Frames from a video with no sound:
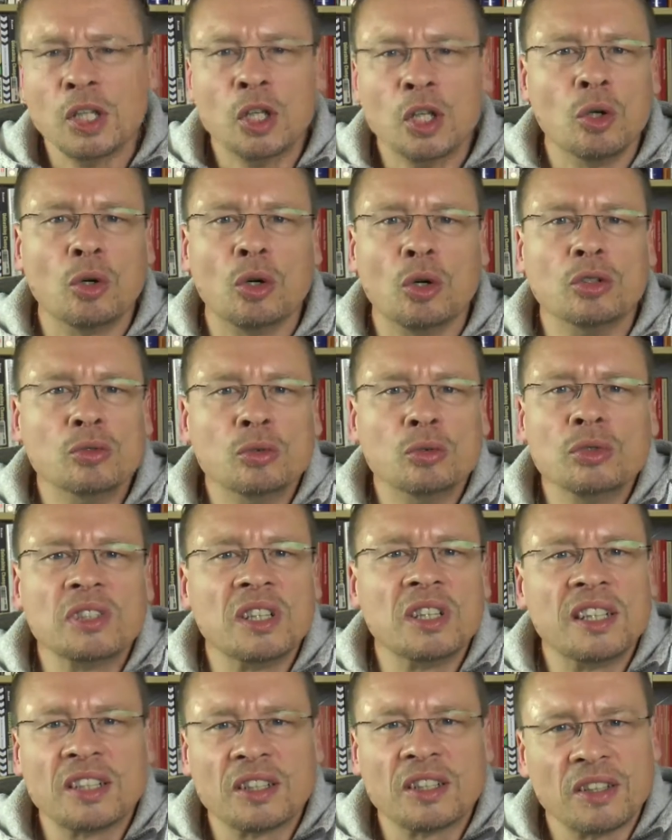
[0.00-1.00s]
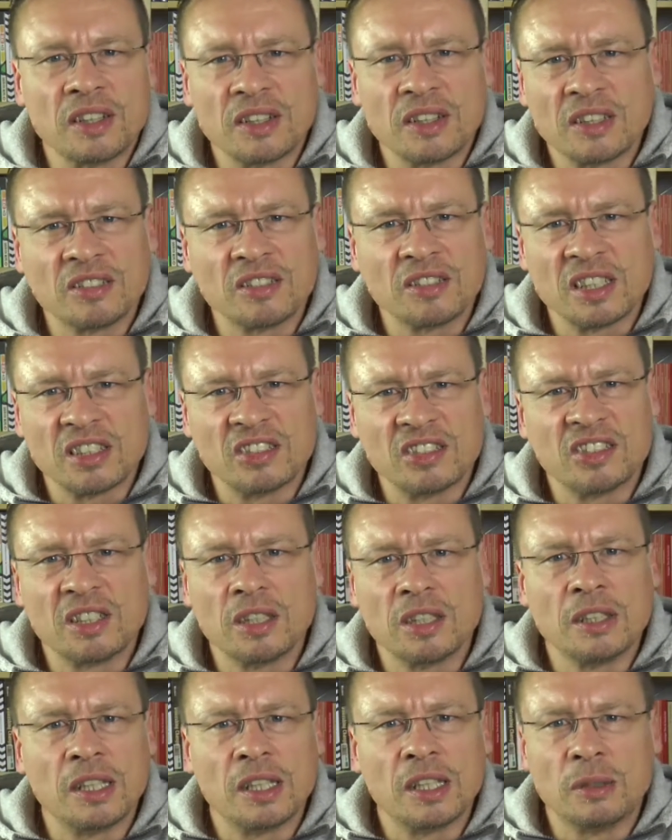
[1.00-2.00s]
or a newsletter that doesn't get
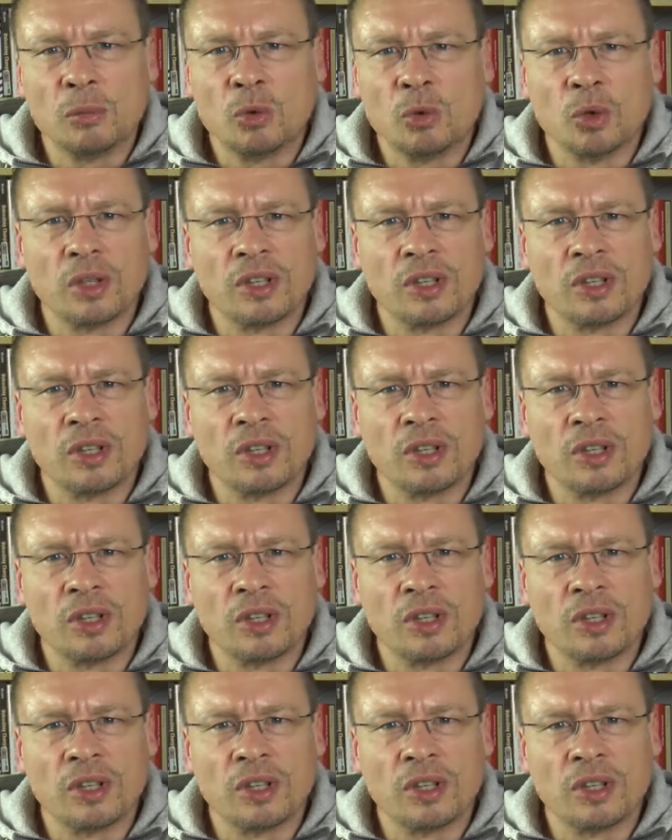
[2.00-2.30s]
sent anymore,